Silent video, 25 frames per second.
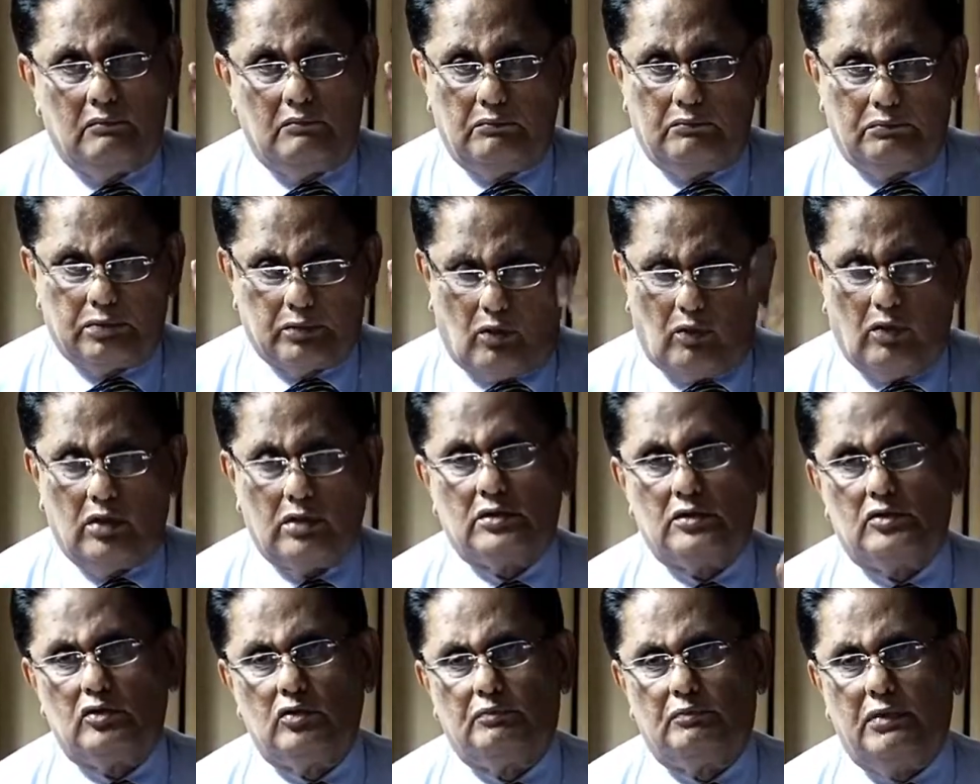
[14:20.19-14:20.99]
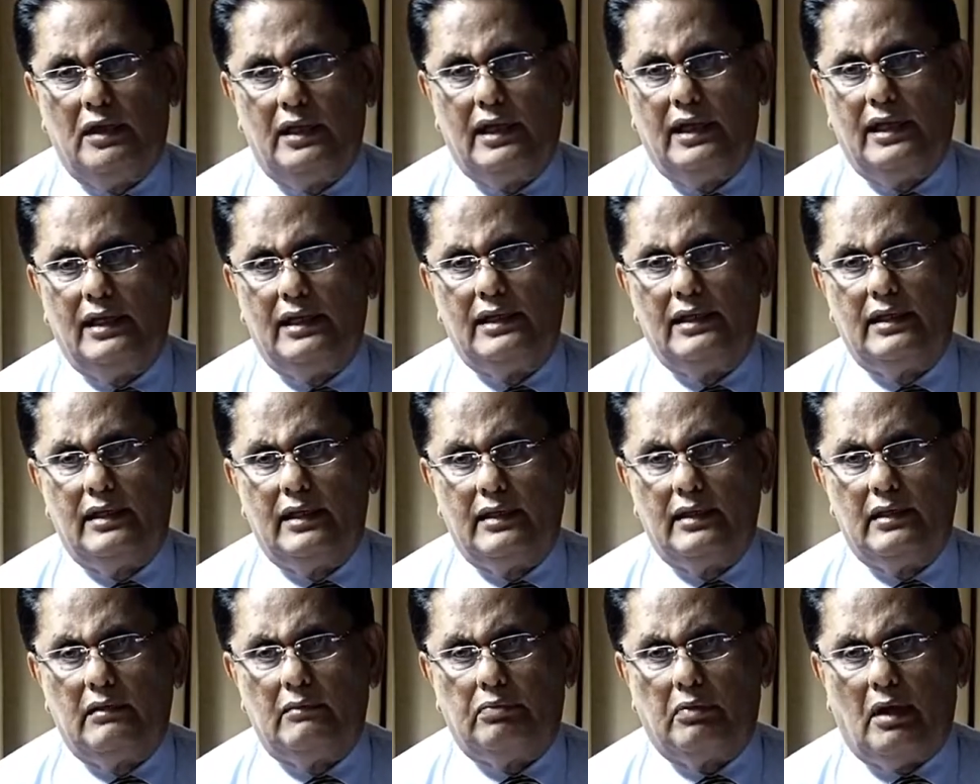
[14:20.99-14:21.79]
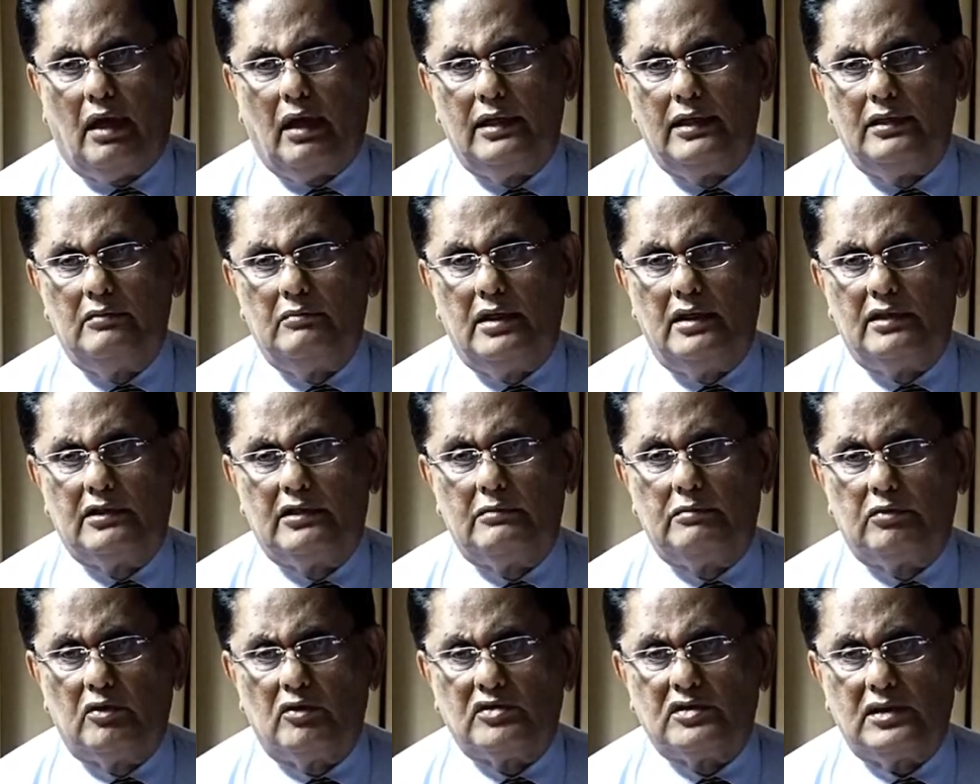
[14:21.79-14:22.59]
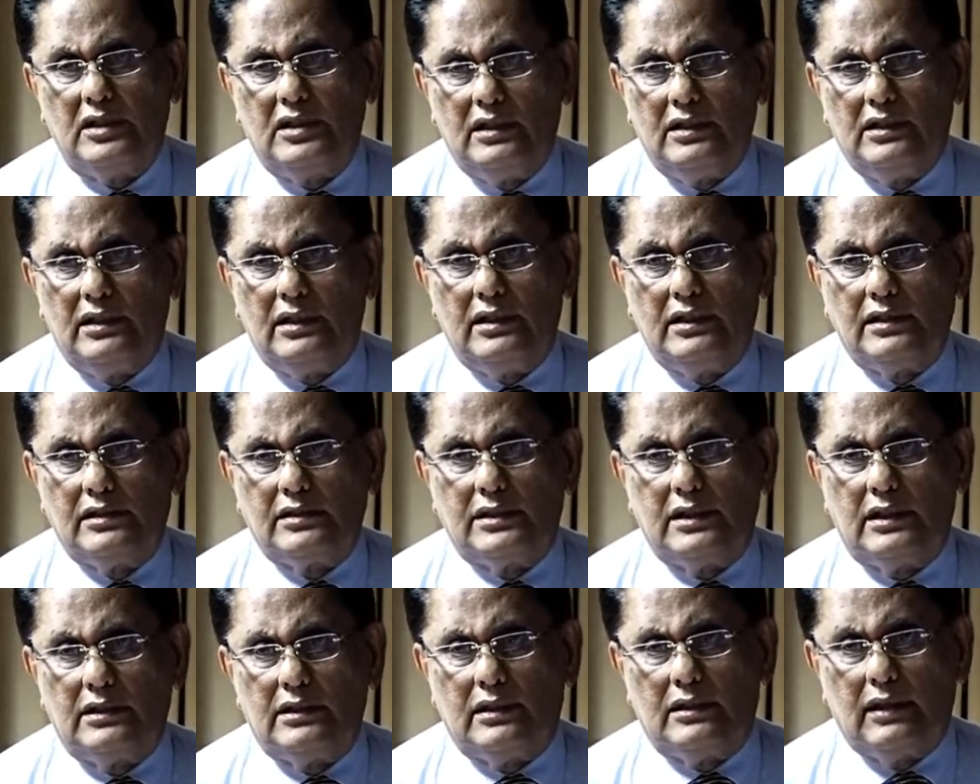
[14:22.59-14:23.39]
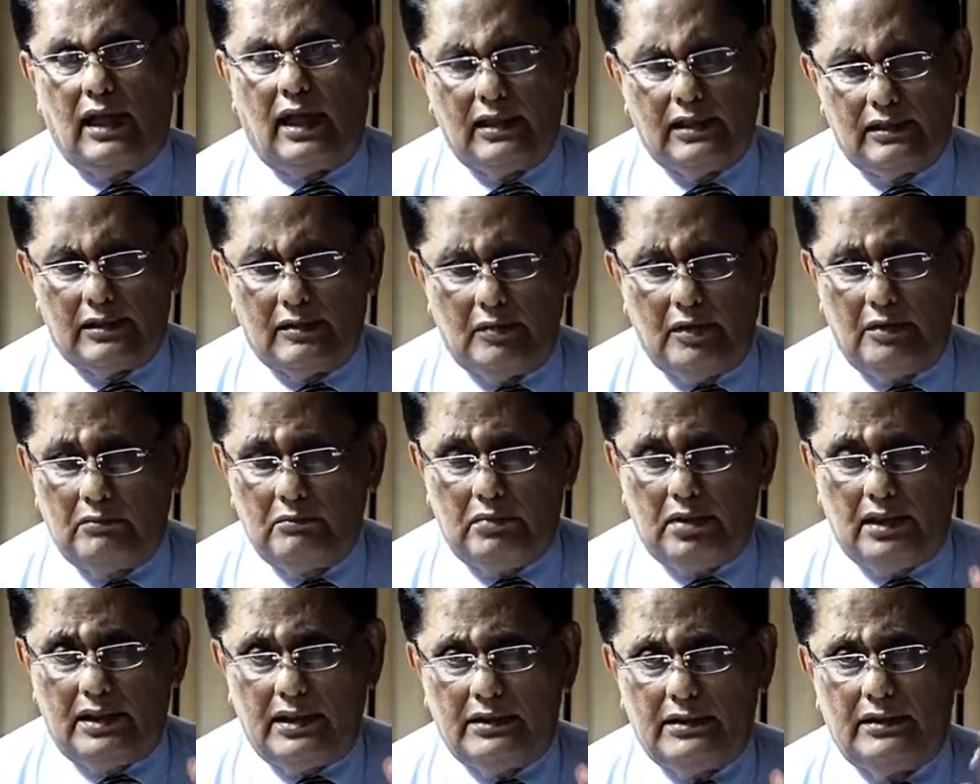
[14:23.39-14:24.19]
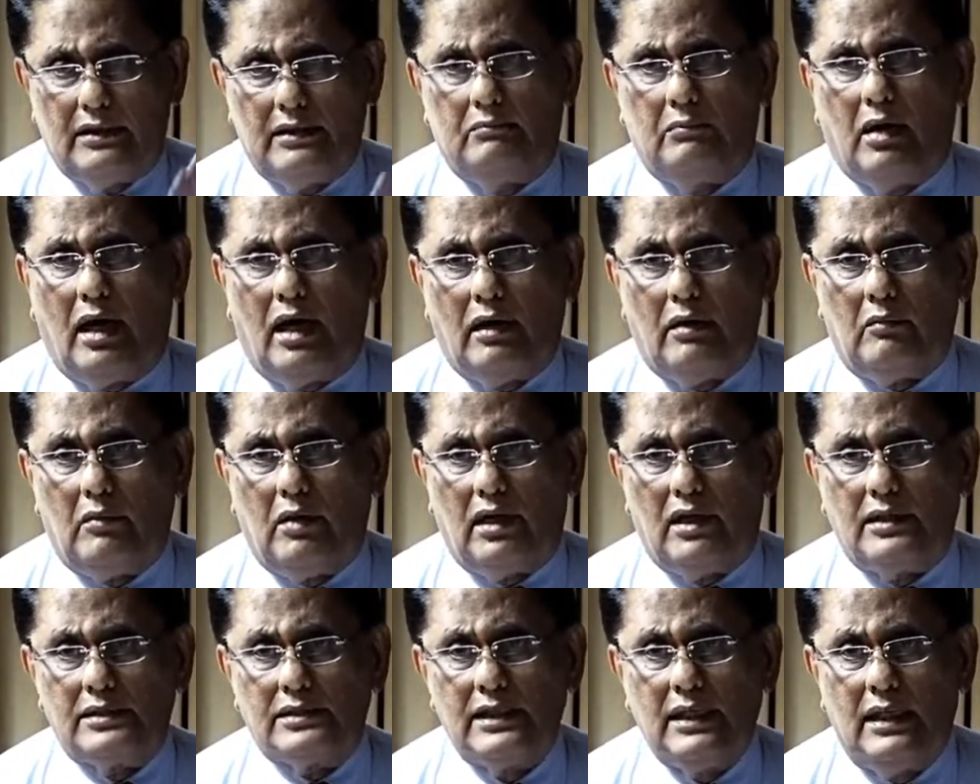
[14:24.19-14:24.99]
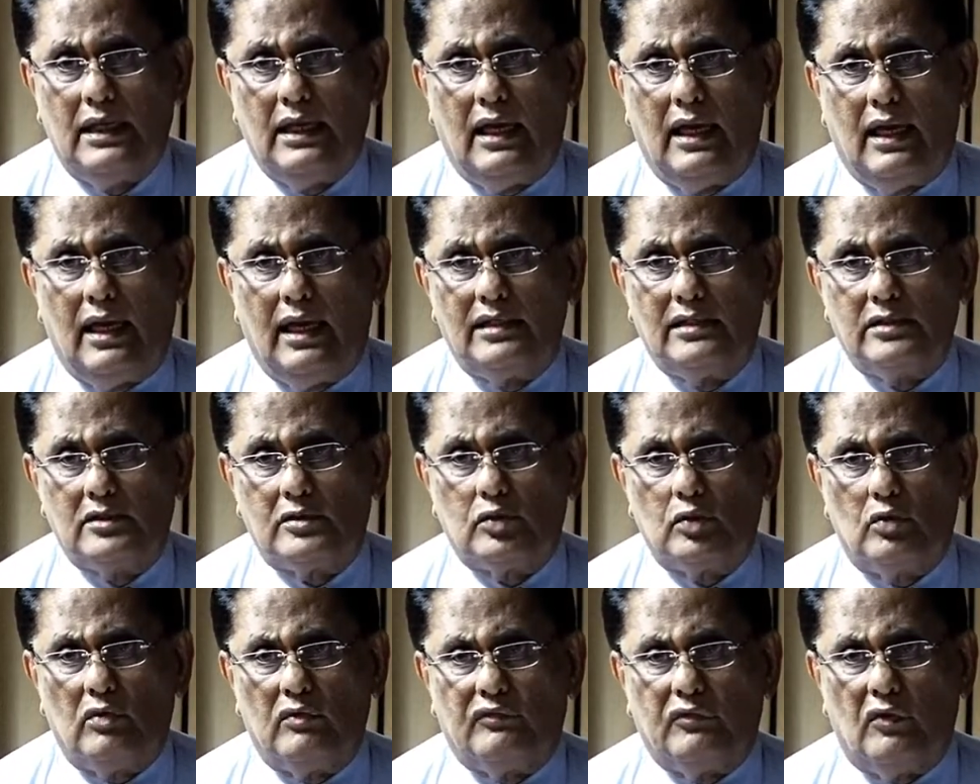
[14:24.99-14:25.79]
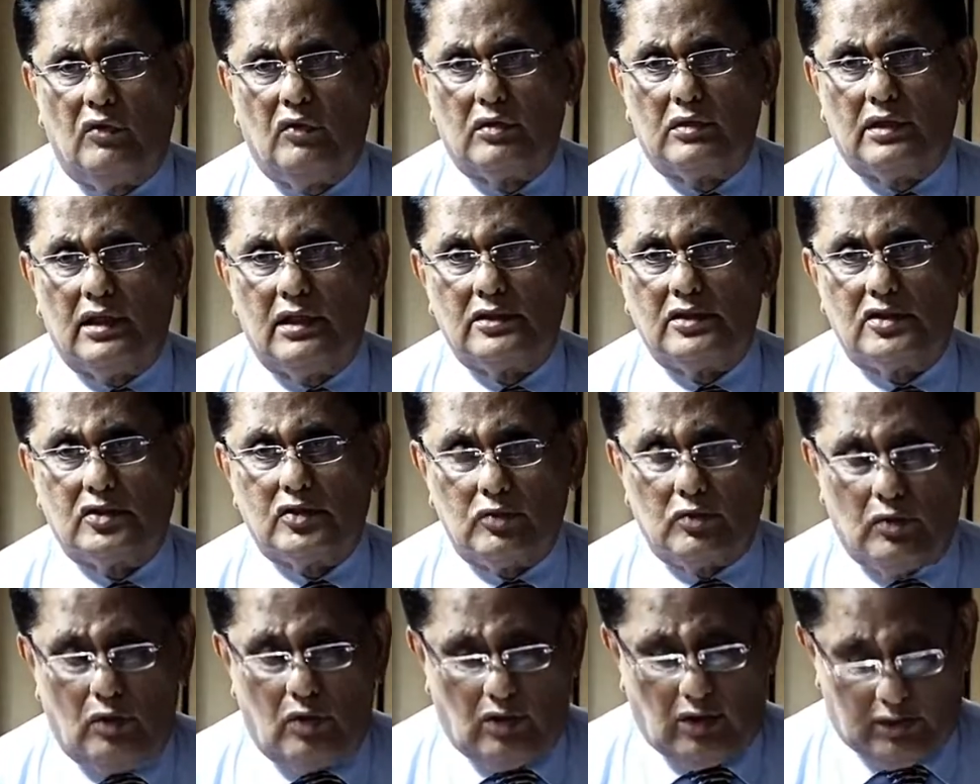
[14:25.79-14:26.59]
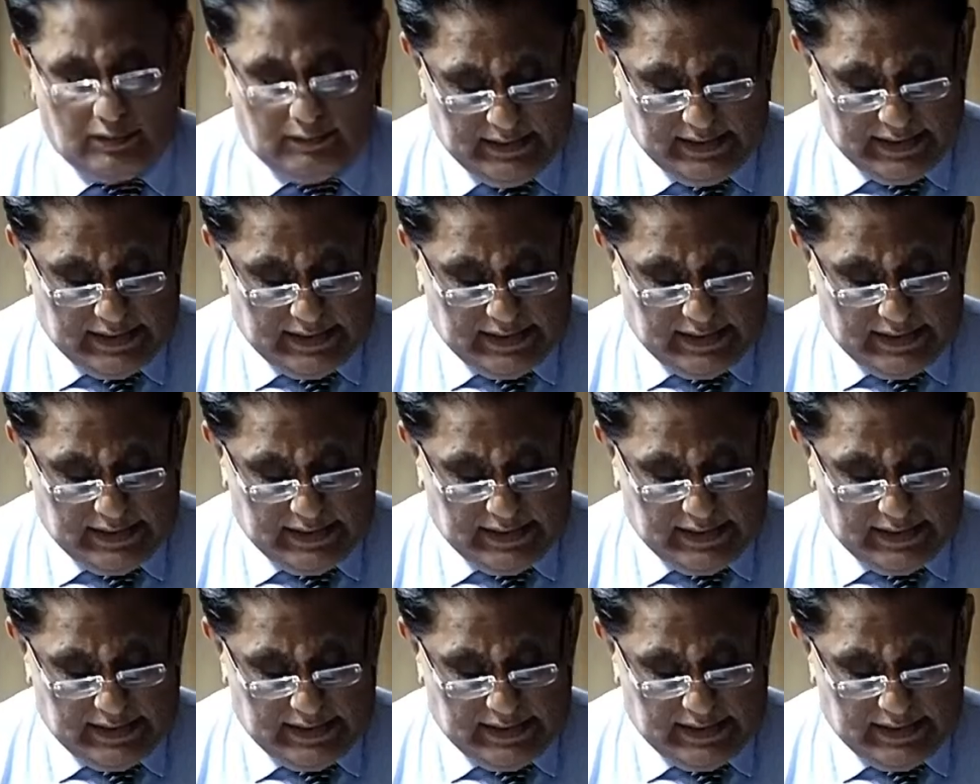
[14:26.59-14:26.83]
brought to play in the parliamentary proceedings in, I remember, in the Bahamas, and so forth and so on.